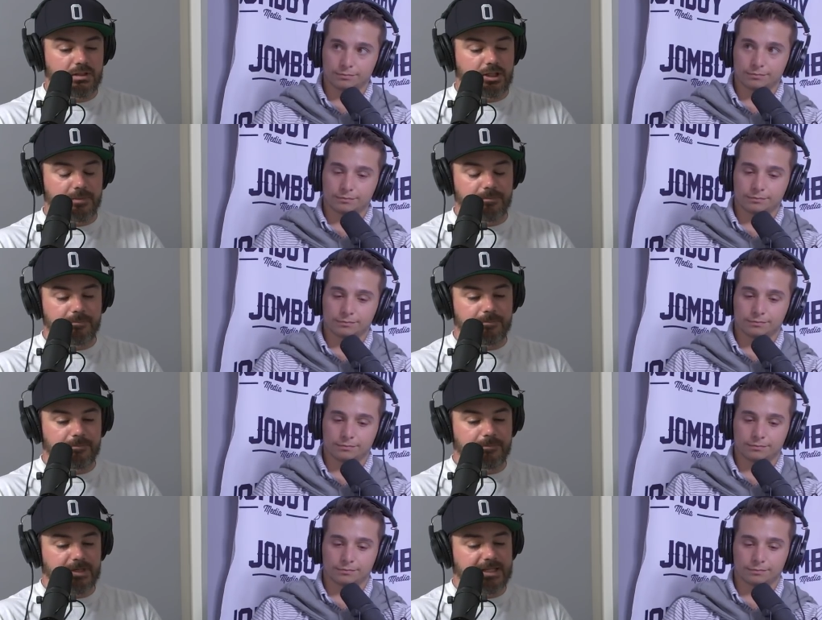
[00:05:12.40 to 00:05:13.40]
Speaker 1: Yep.
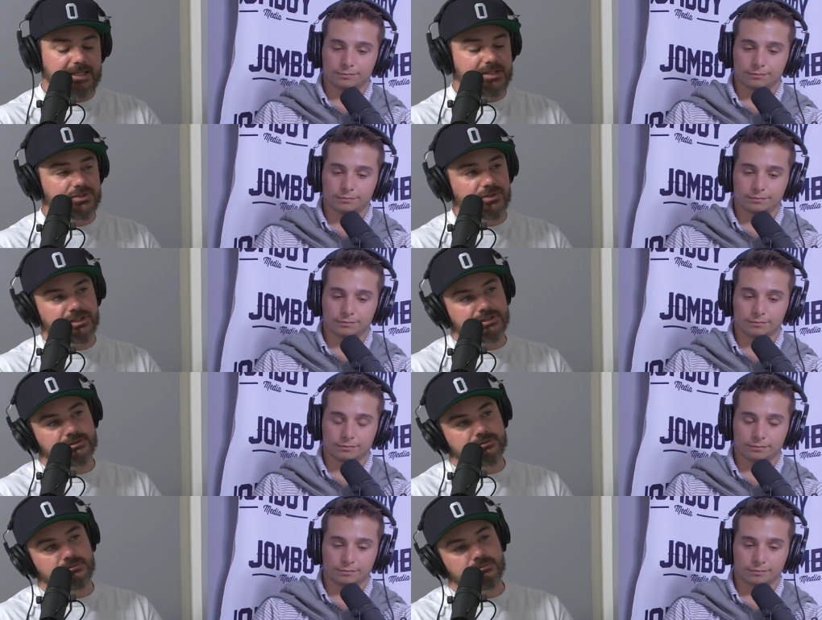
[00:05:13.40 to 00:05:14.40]
And the
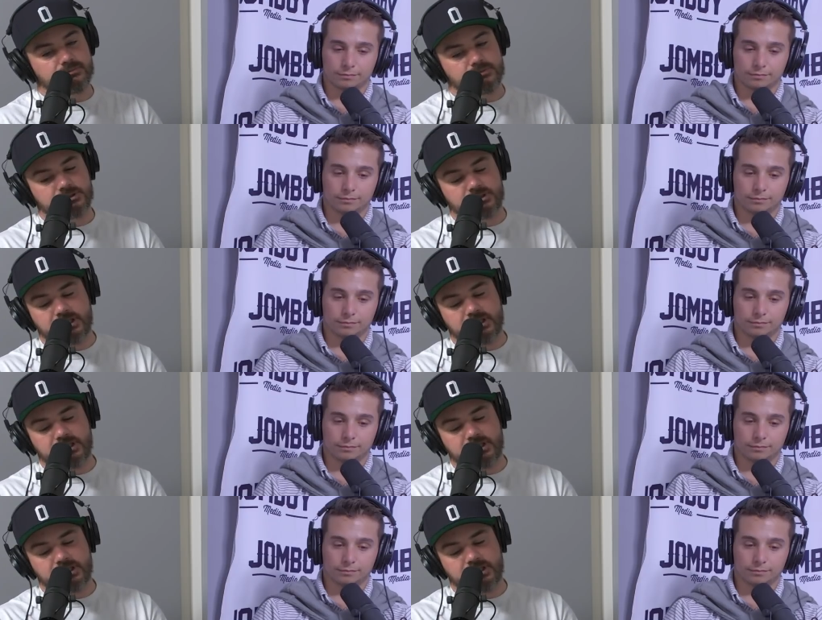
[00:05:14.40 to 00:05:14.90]
injuries, so